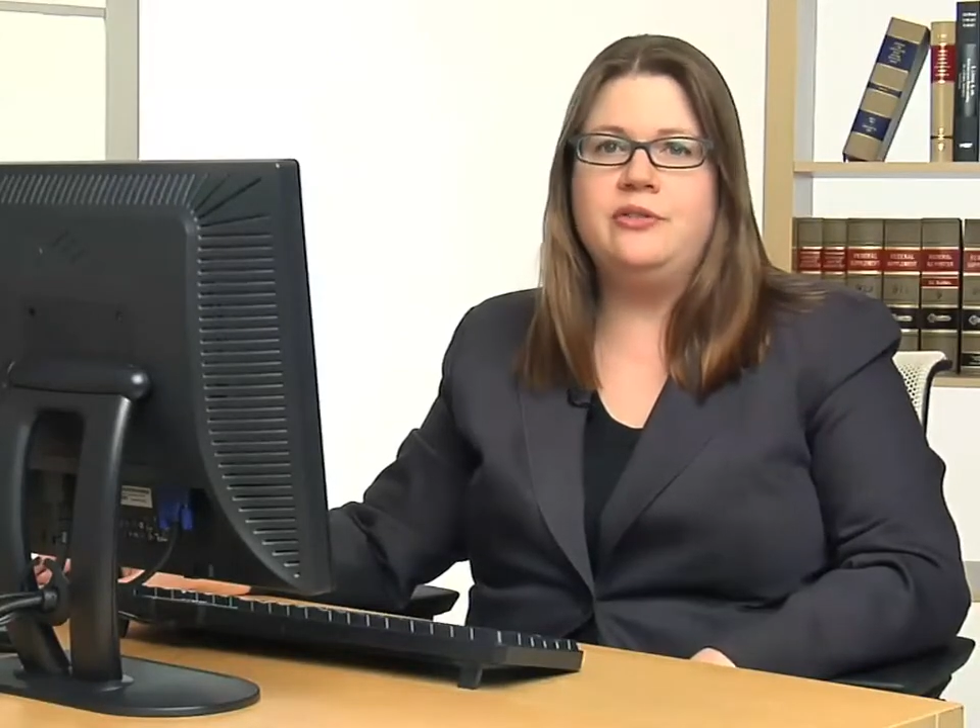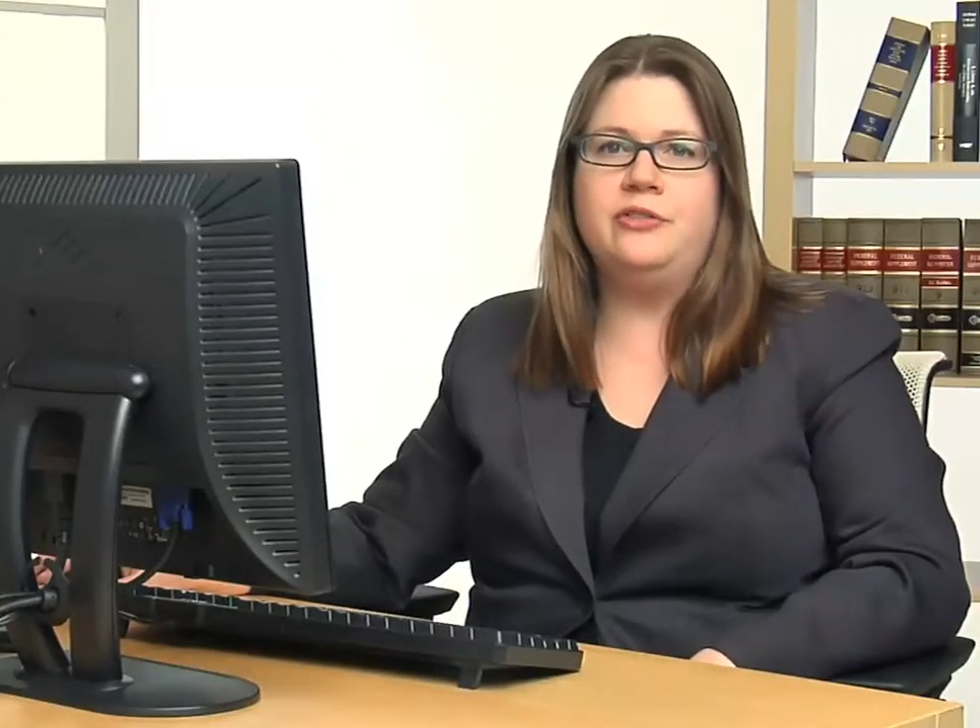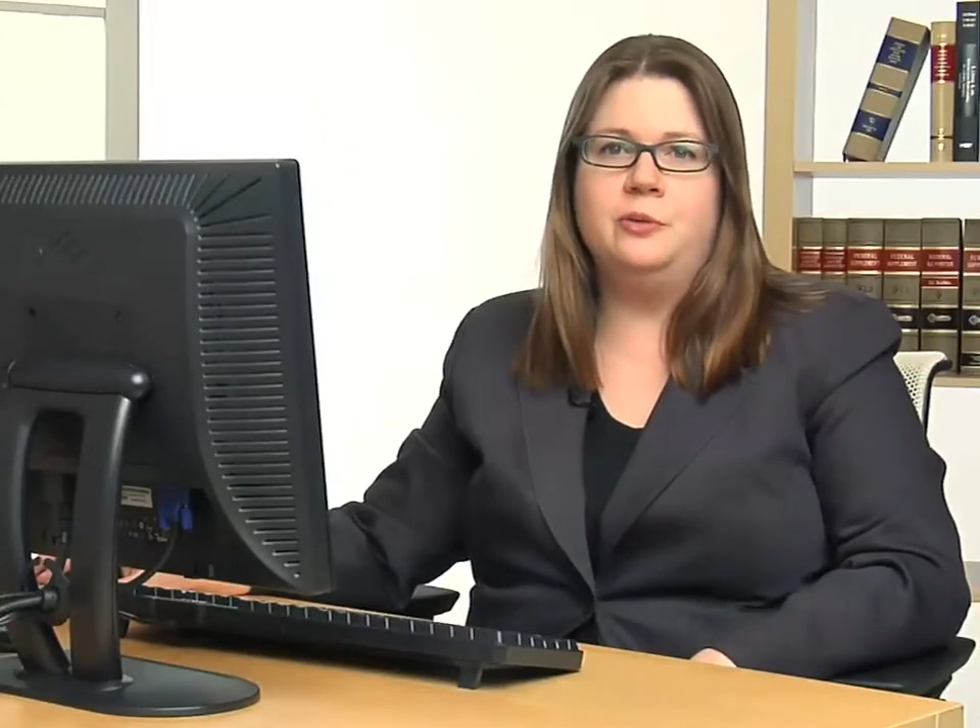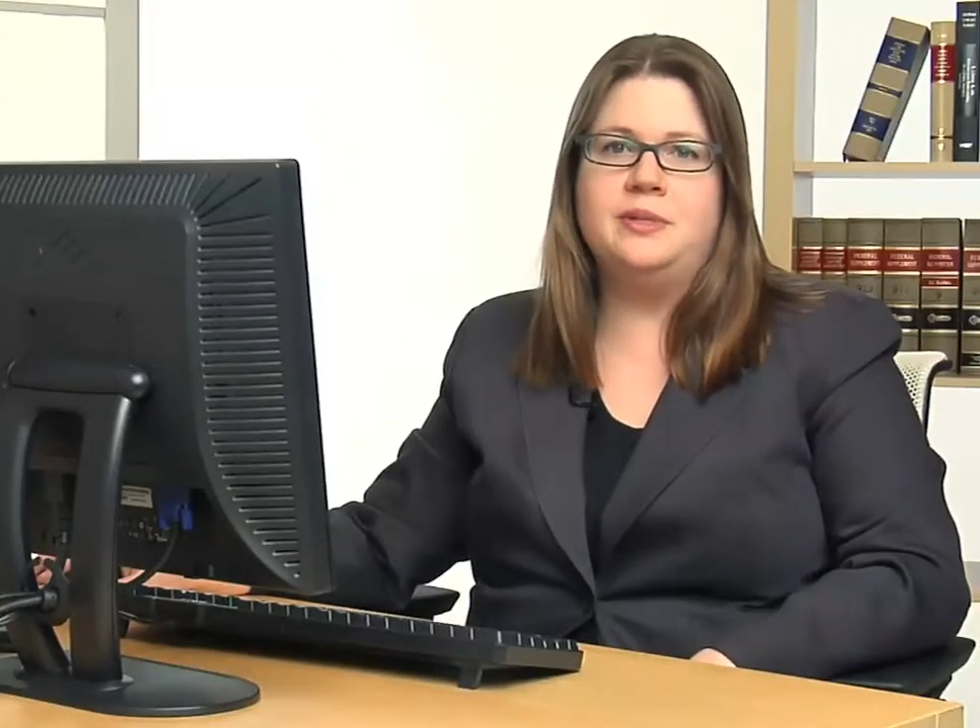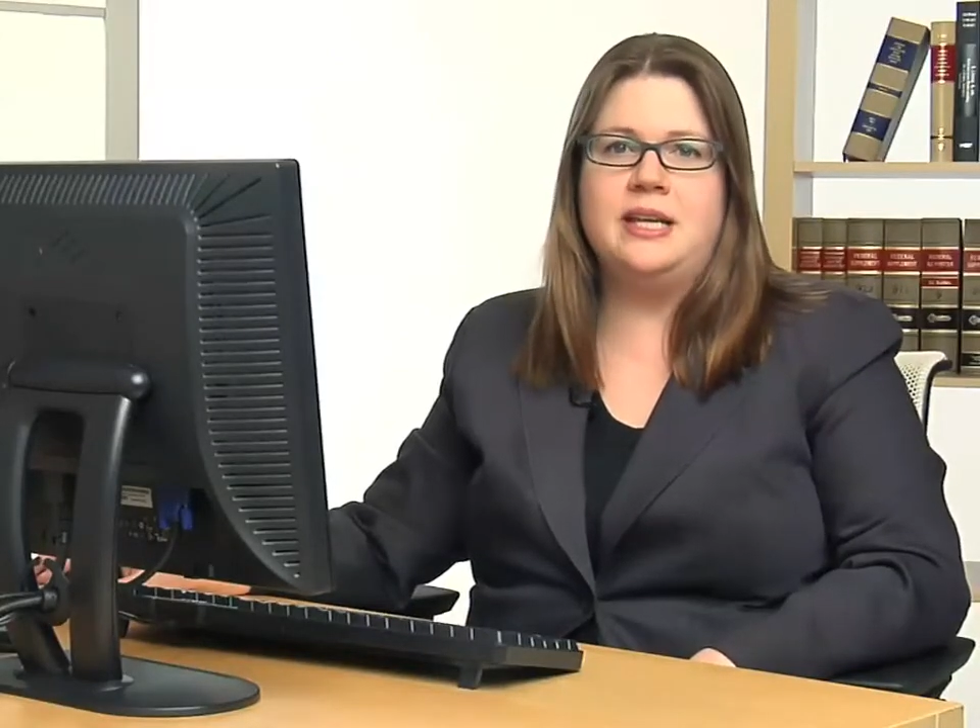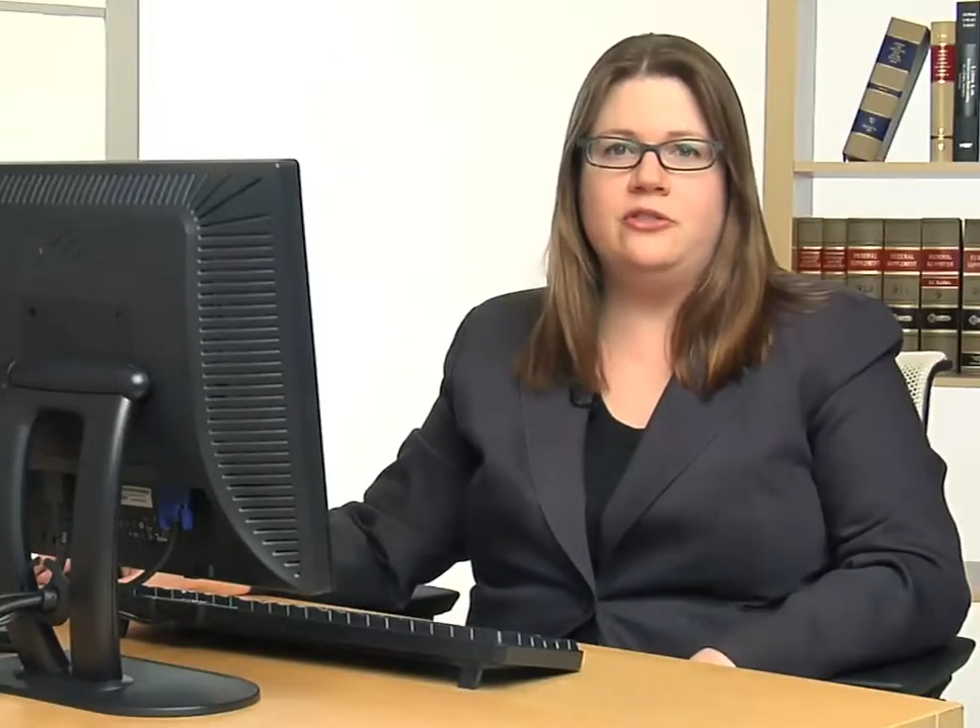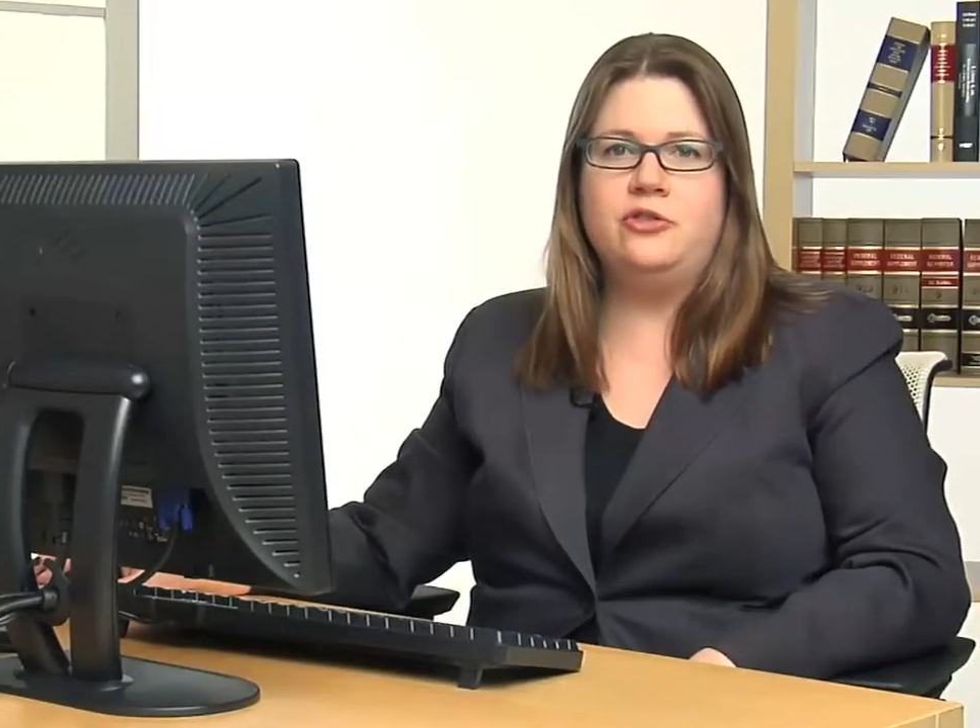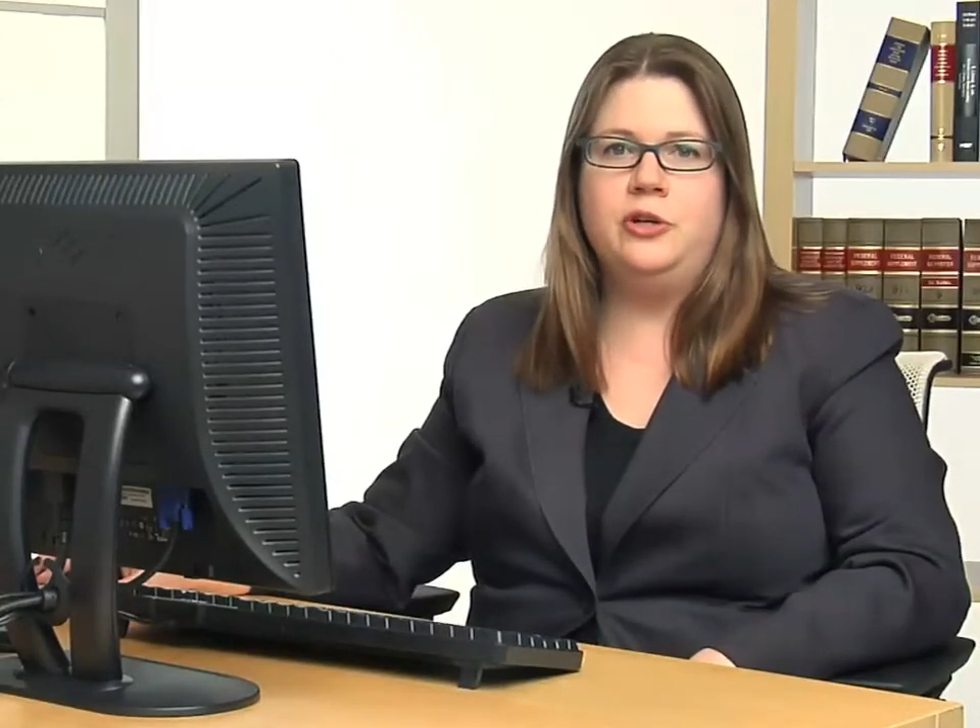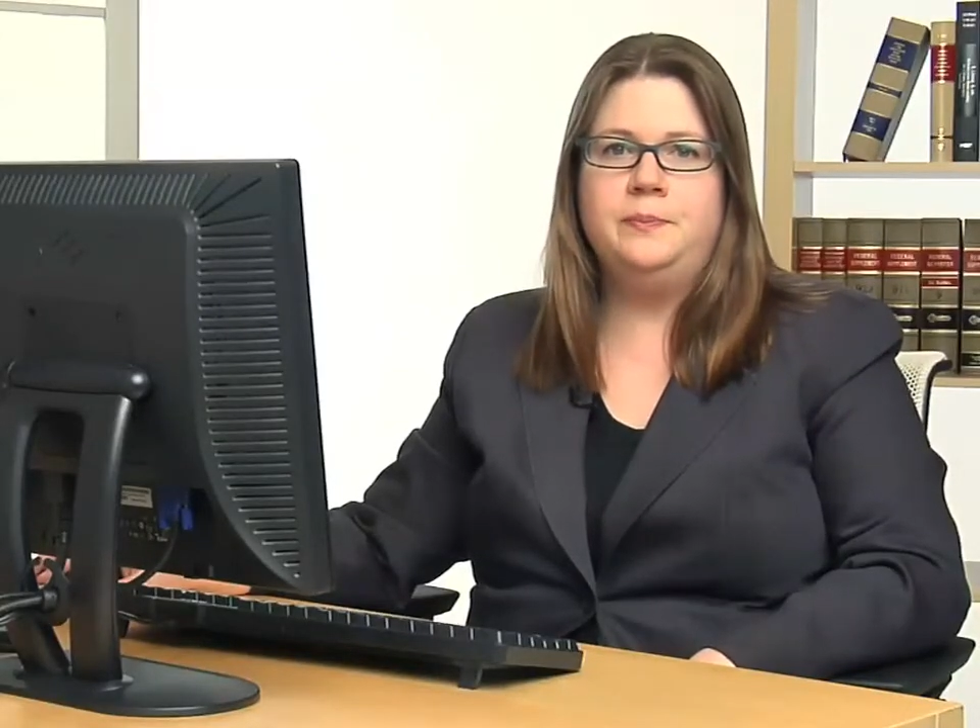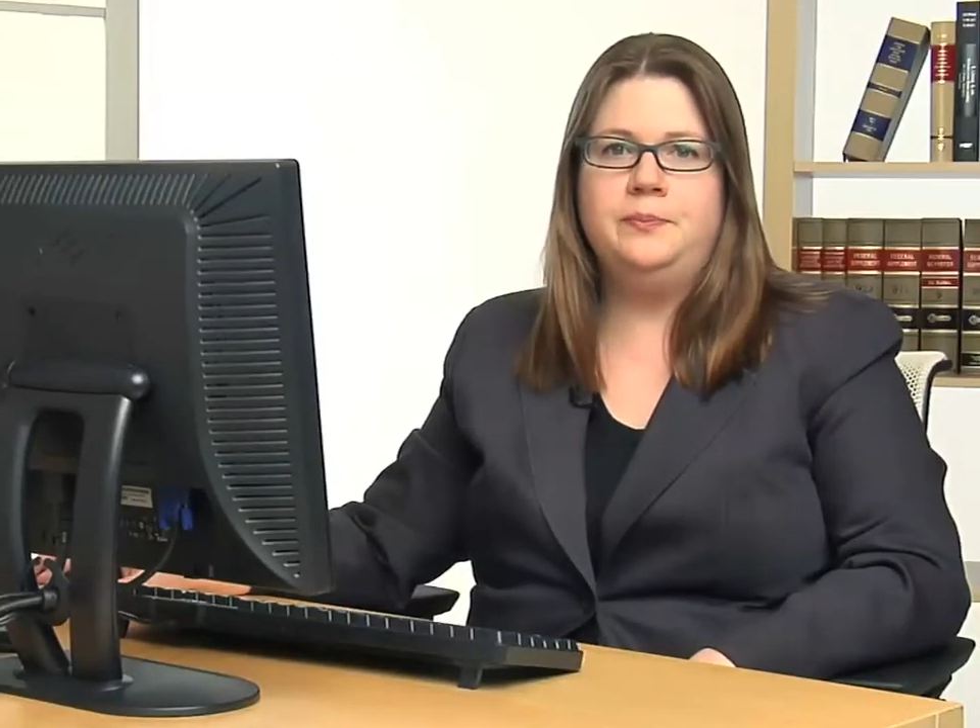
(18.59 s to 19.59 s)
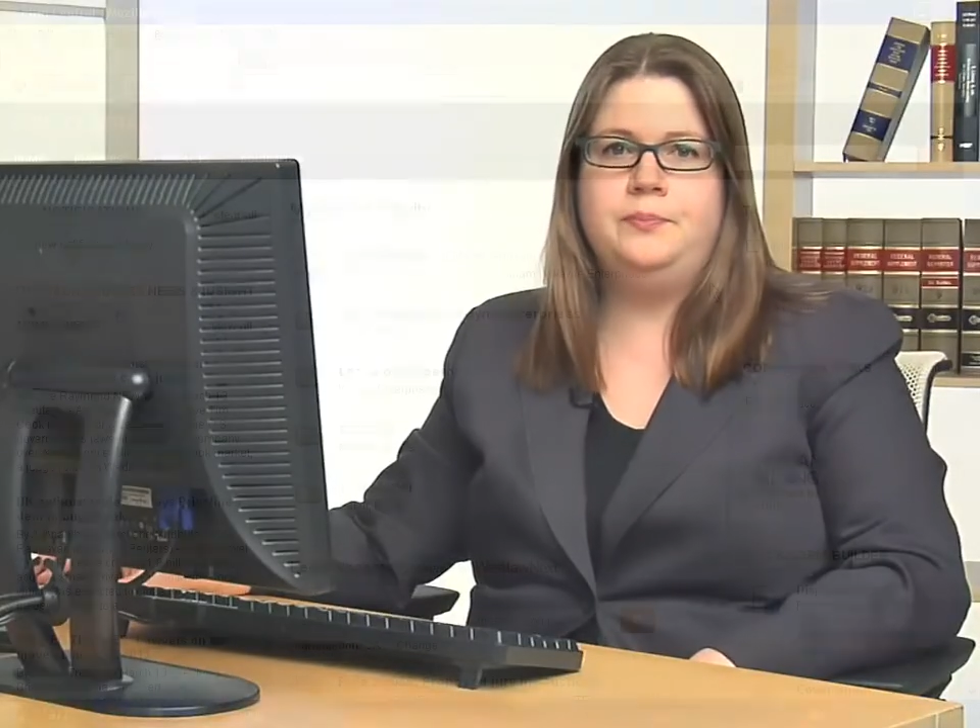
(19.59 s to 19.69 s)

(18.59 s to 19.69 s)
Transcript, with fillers: Firm Central.